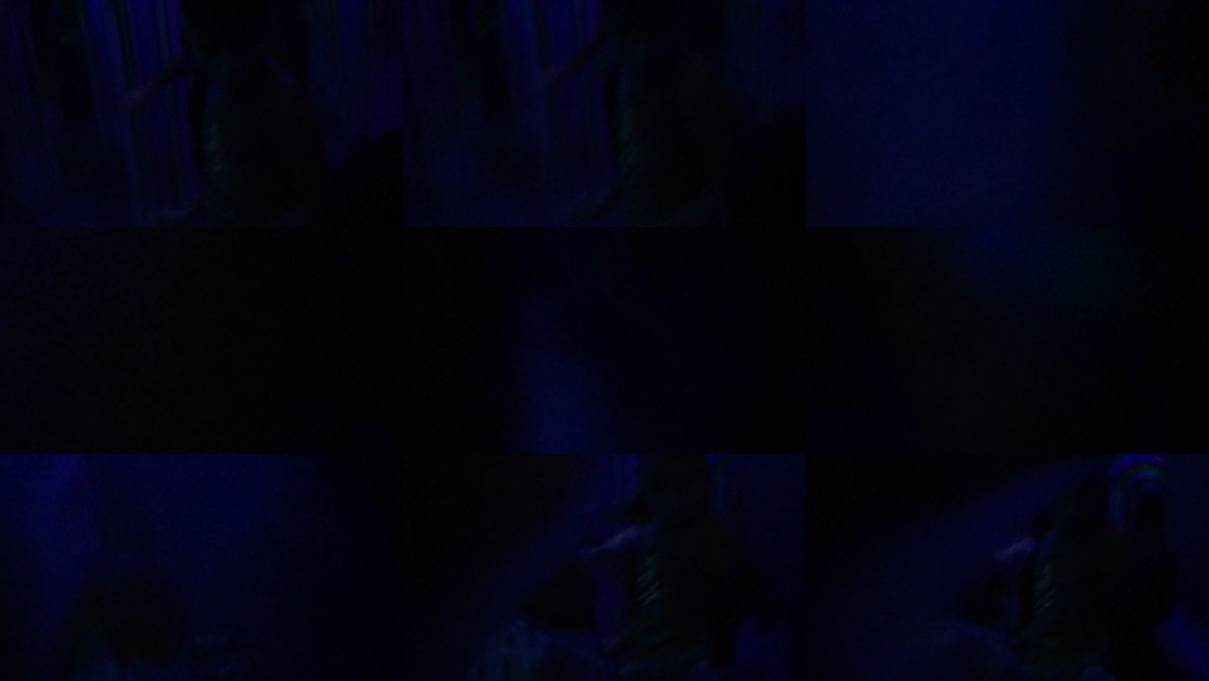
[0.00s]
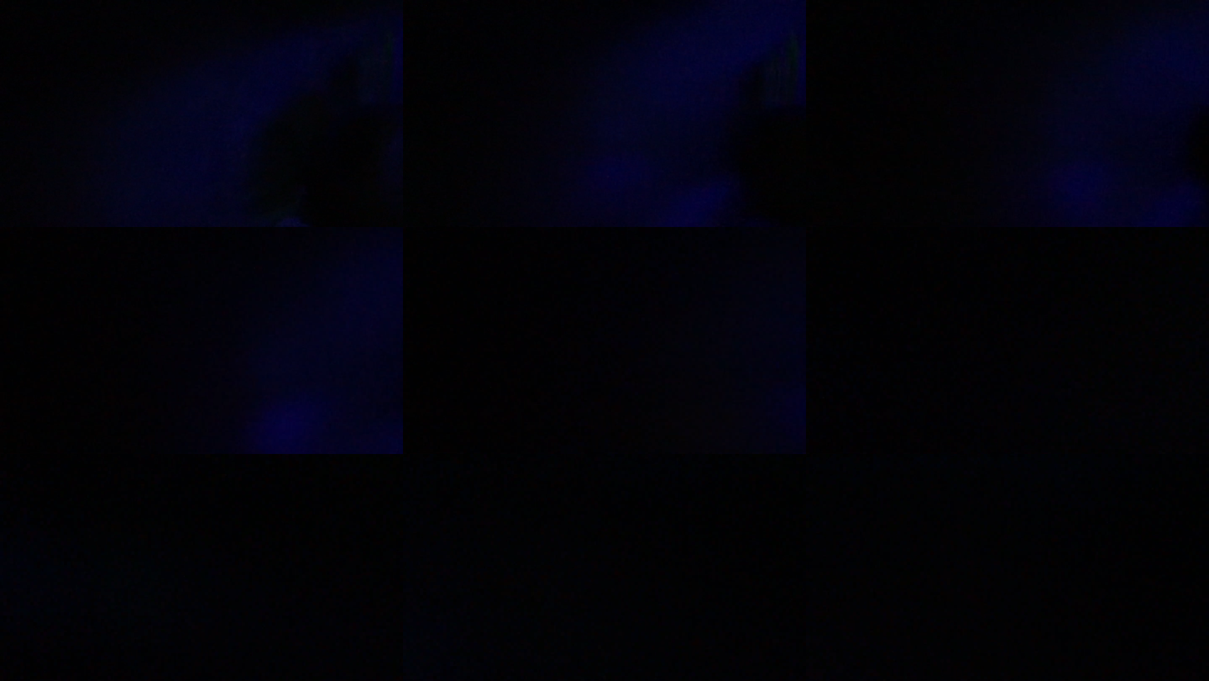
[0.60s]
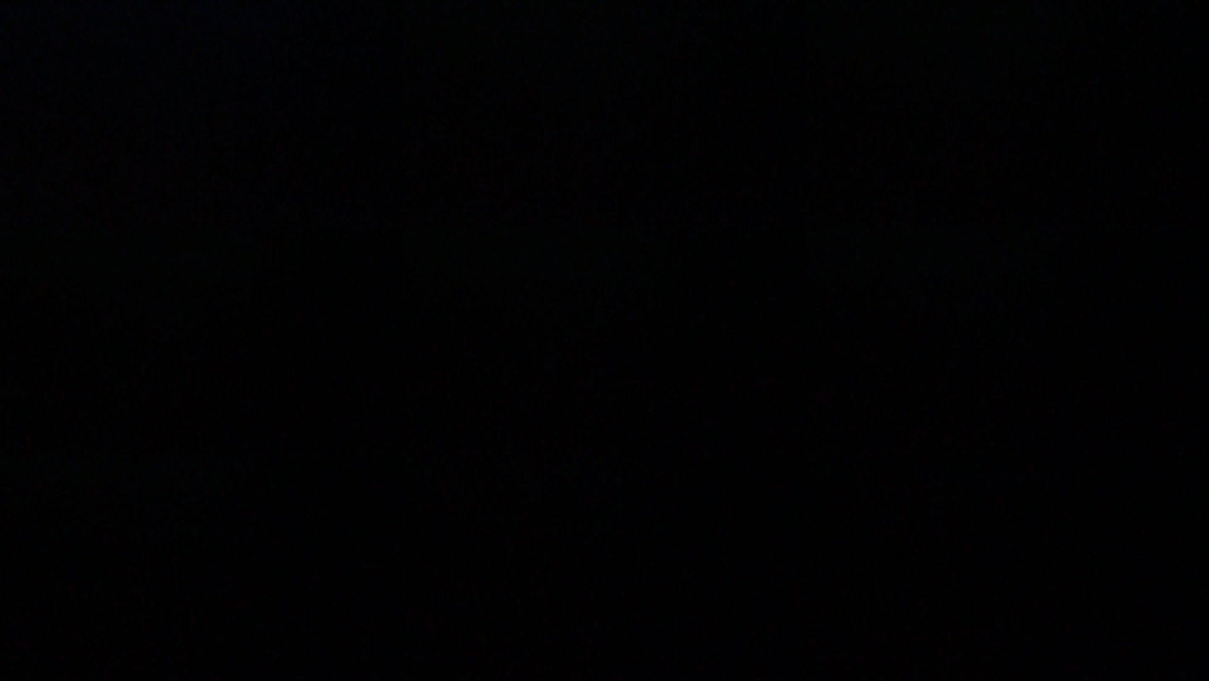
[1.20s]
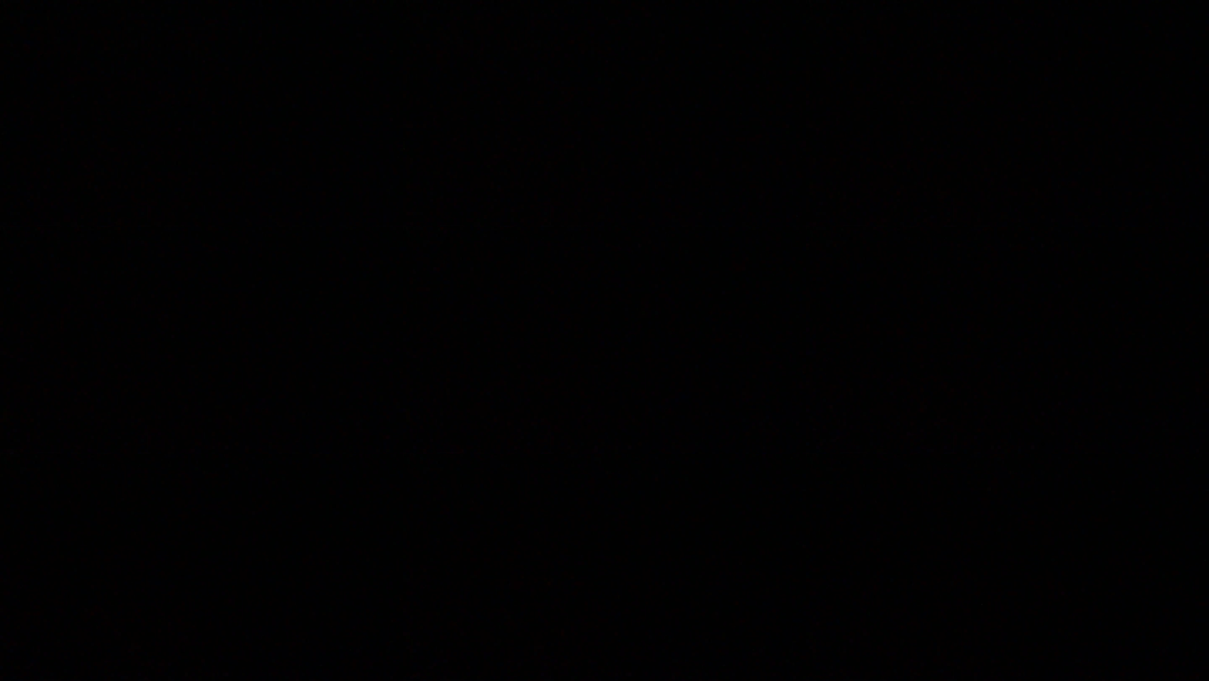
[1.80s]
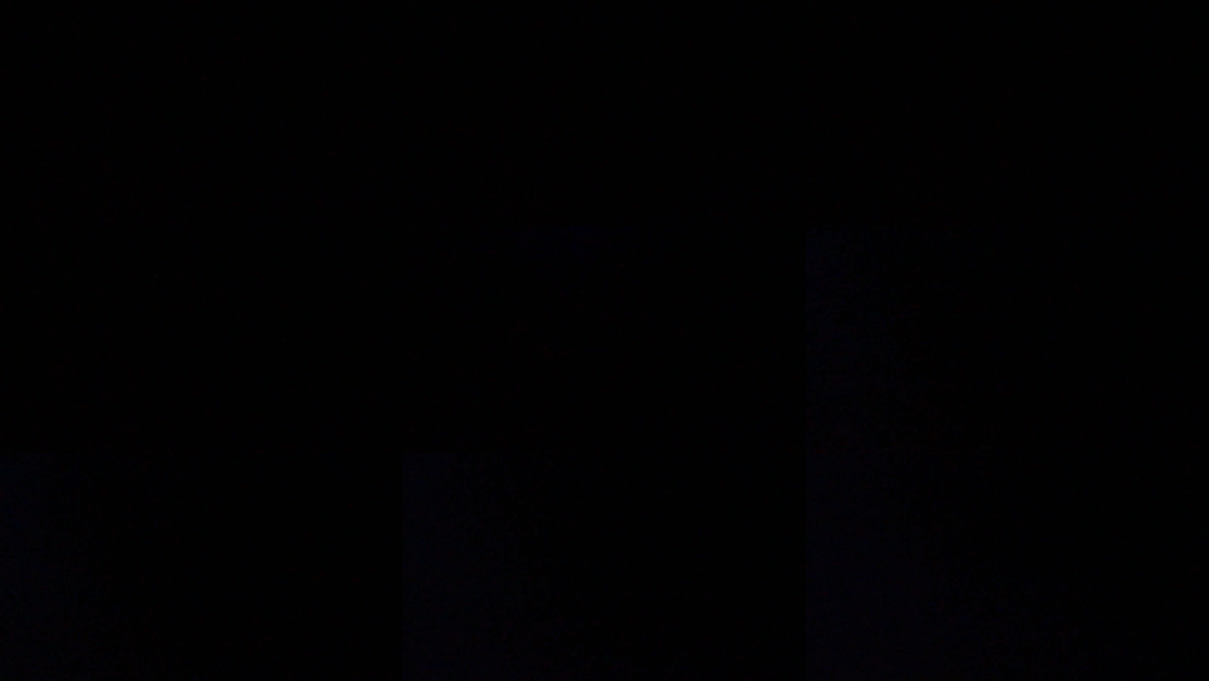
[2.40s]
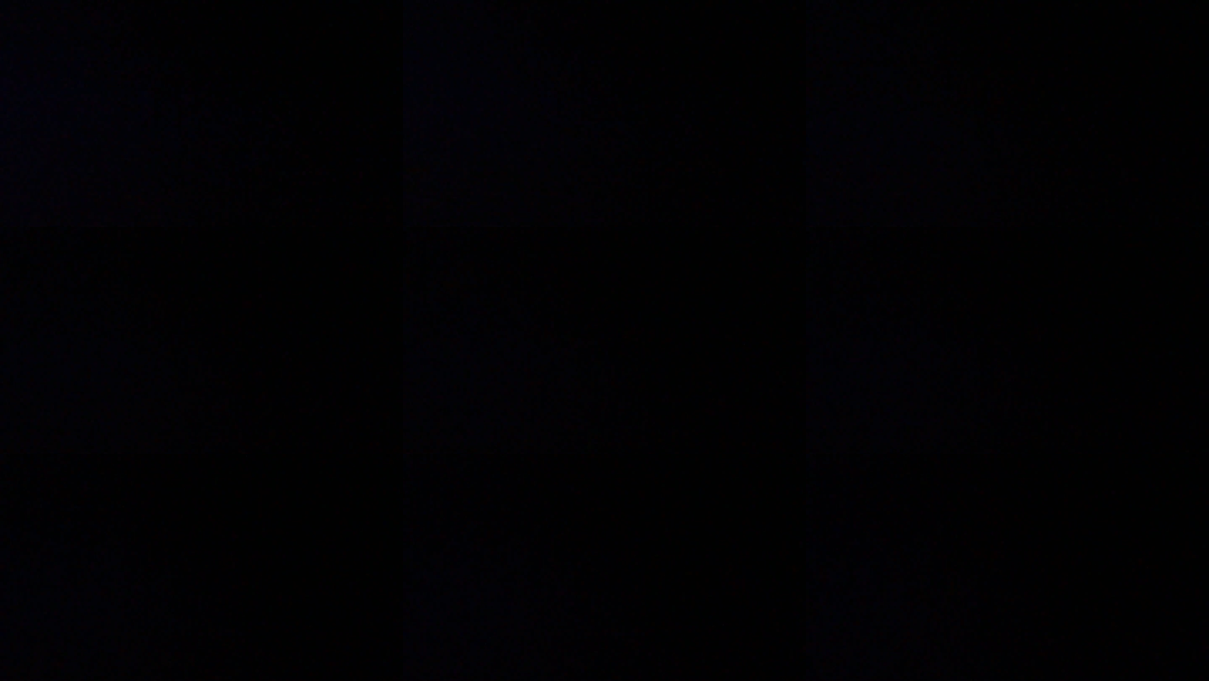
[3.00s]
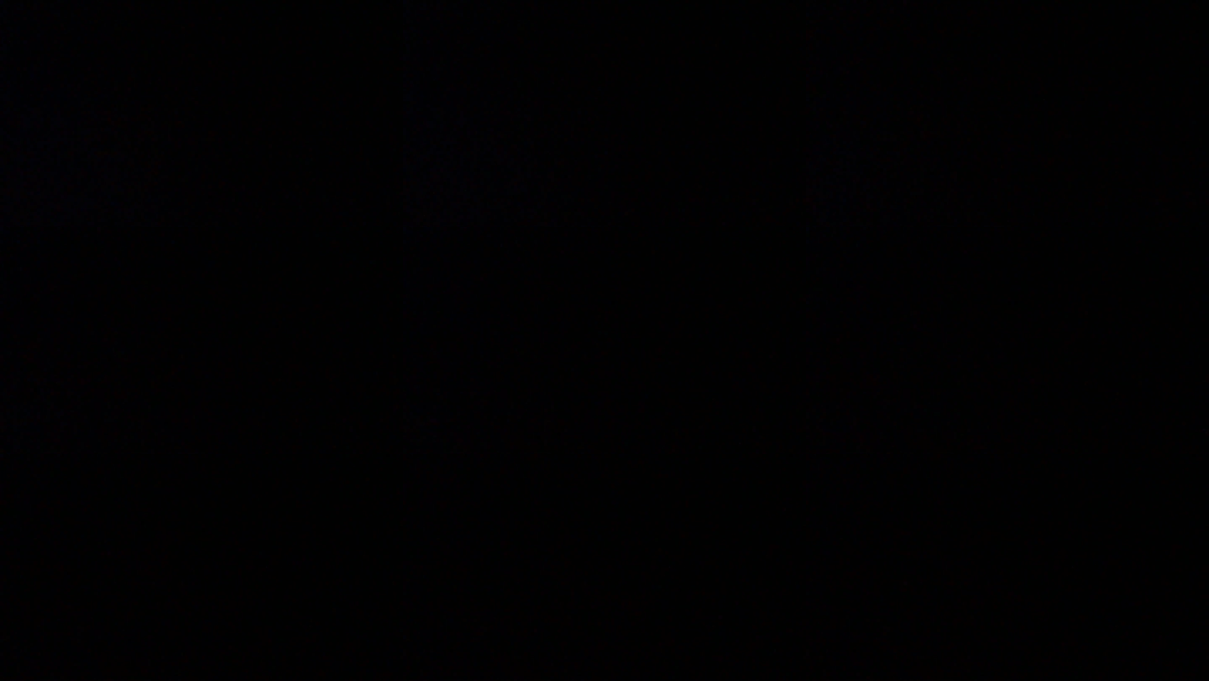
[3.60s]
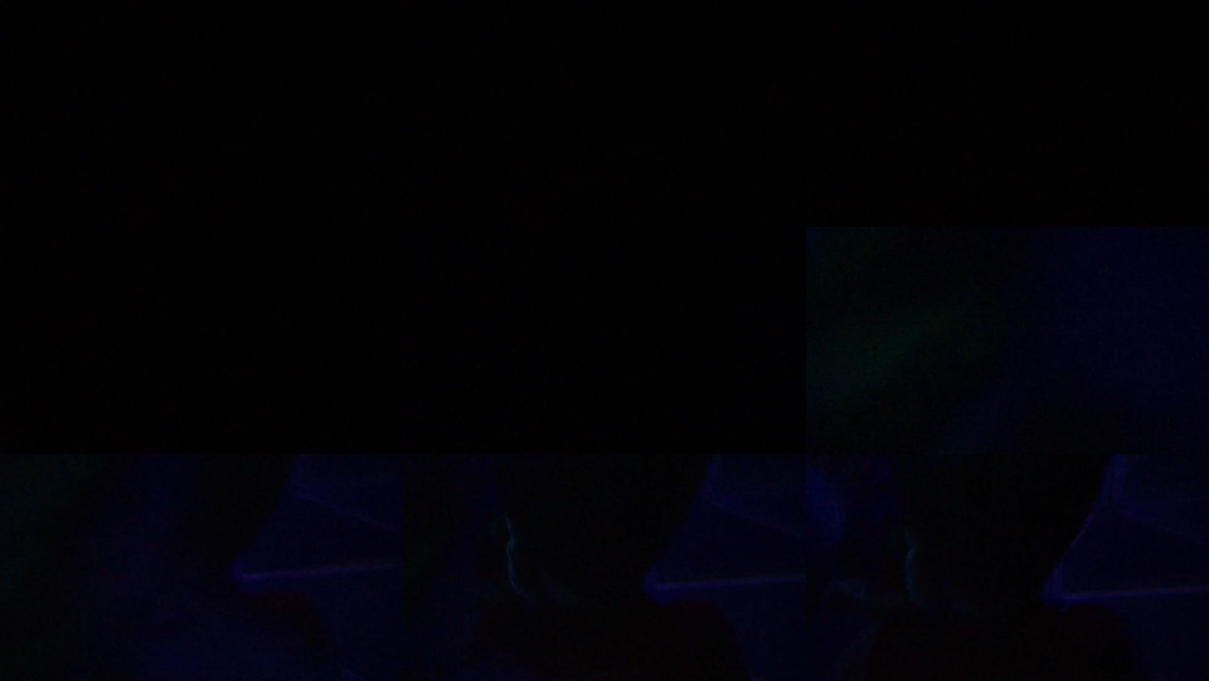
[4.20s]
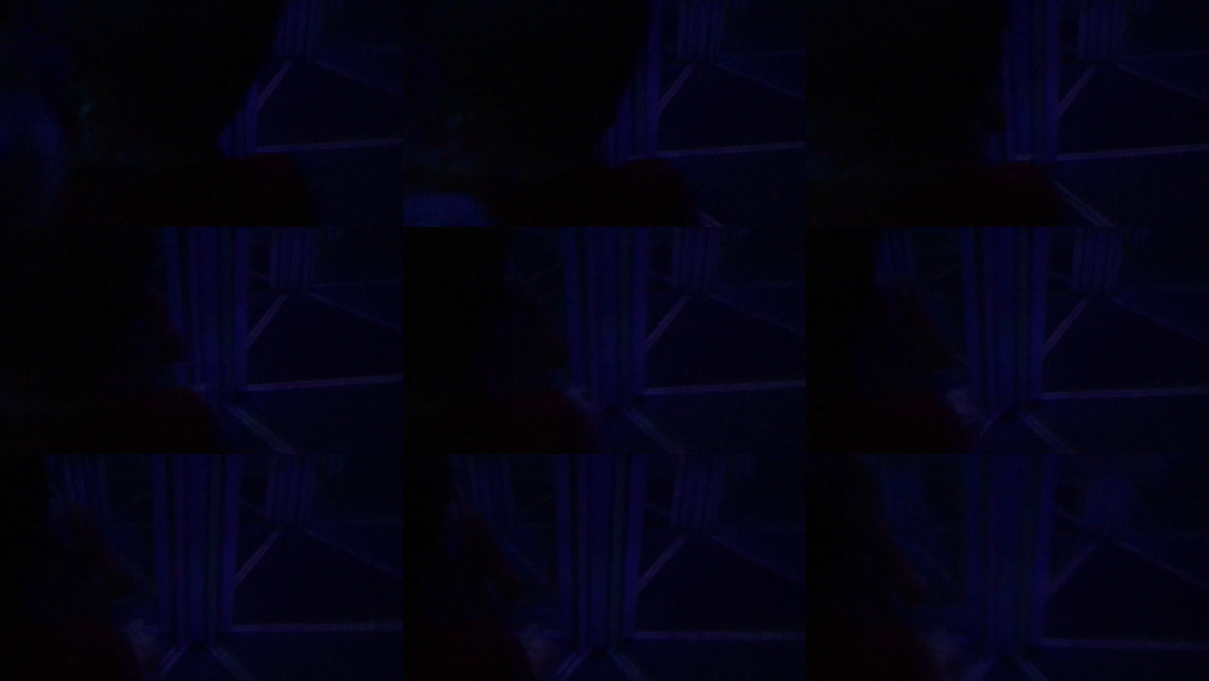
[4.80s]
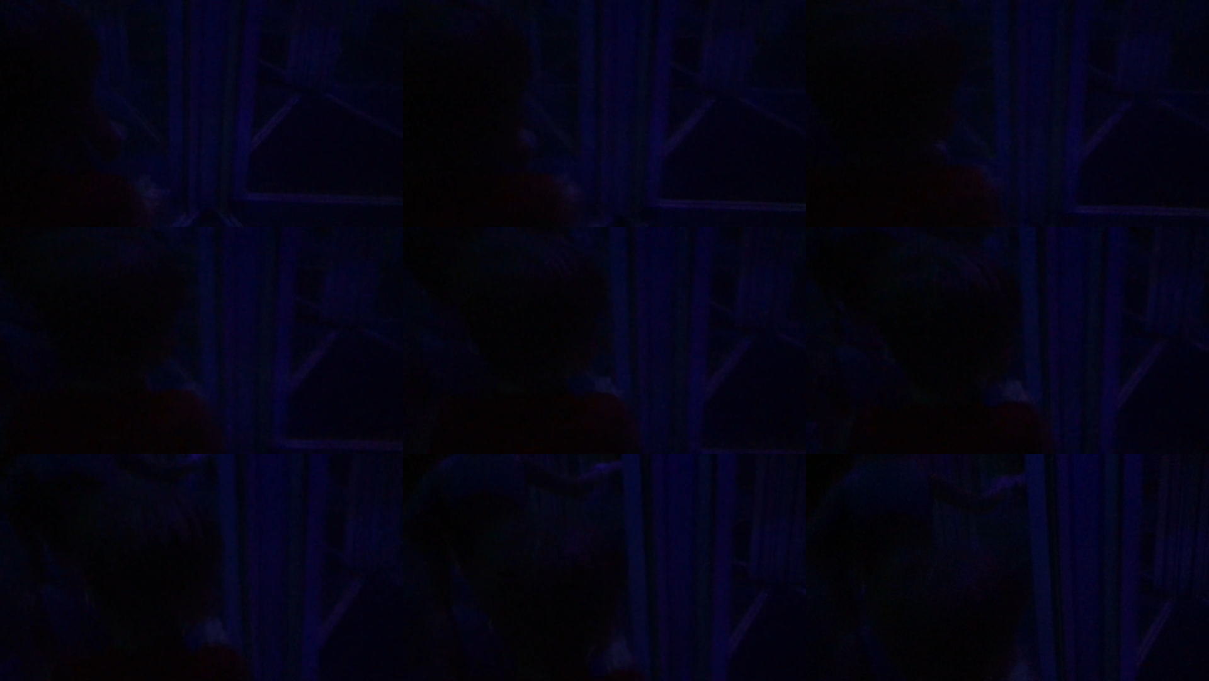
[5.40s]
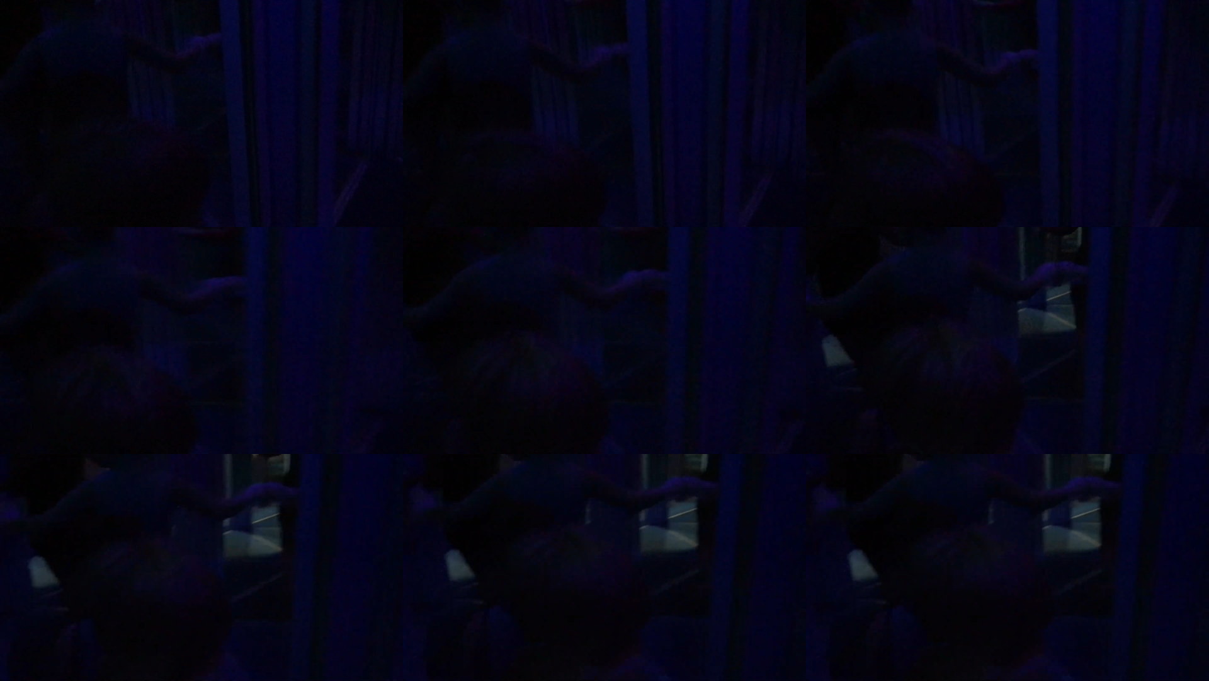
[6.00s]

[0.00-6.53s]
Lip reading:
[unreadable: no face in view]